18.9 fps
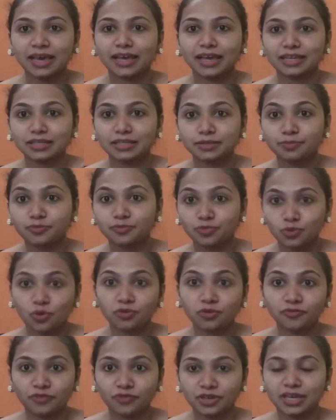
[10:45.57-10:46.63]
and
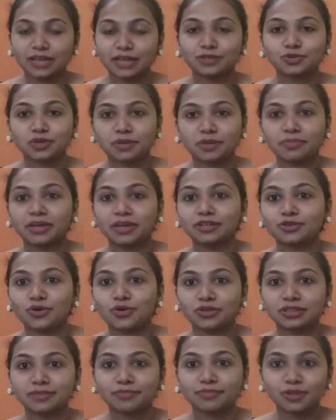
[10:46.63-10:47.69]
don't forget to comment
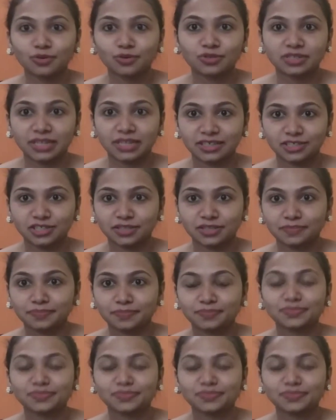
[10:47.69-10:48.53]
on the below section.